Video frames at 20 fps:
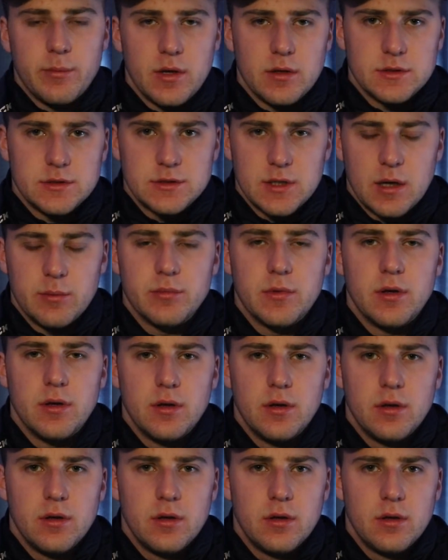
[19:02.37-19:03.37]
about something
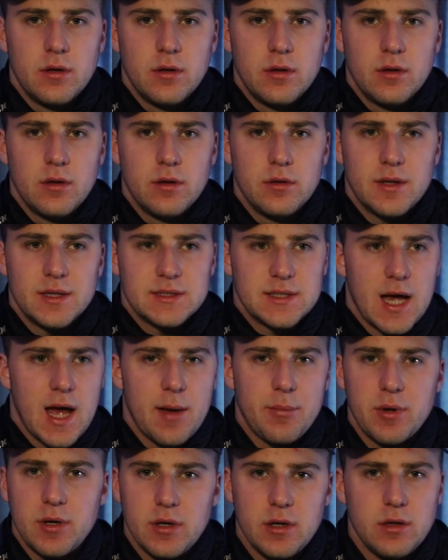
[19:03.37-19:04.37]
that's
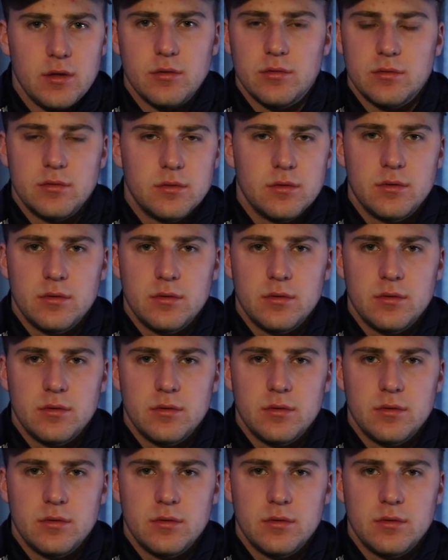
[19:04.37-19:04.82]
happened to you.